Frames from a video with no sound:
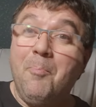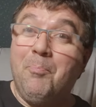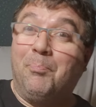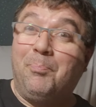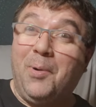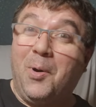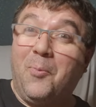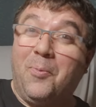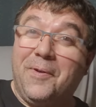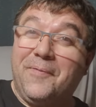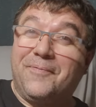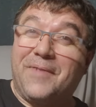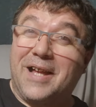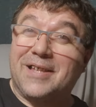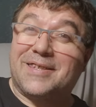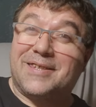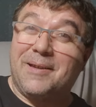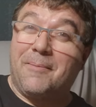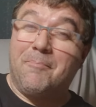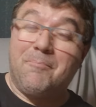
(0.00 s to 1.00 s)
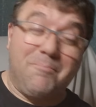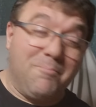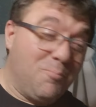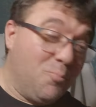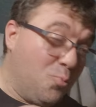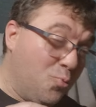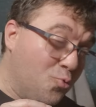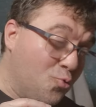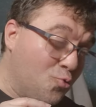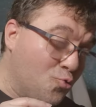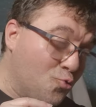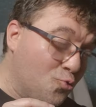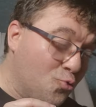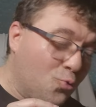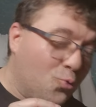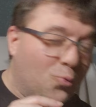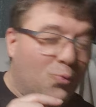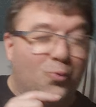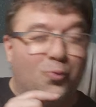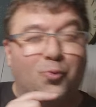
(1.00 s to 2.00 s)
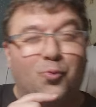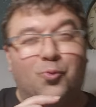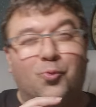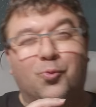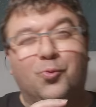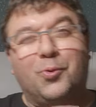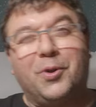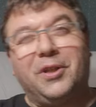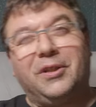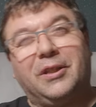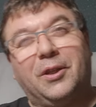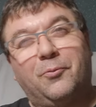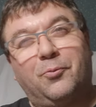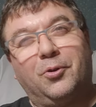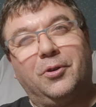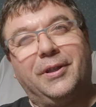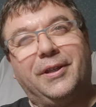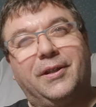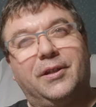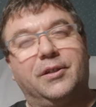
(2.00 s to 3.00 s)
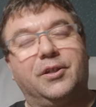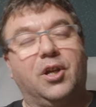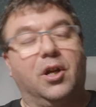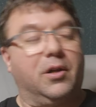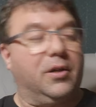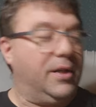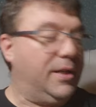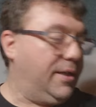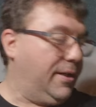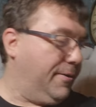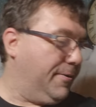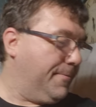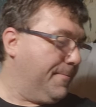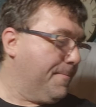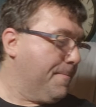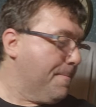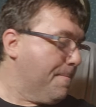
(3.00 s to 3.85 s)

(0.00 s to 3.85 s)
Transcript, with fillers: But we've got some really, really good yarn in here.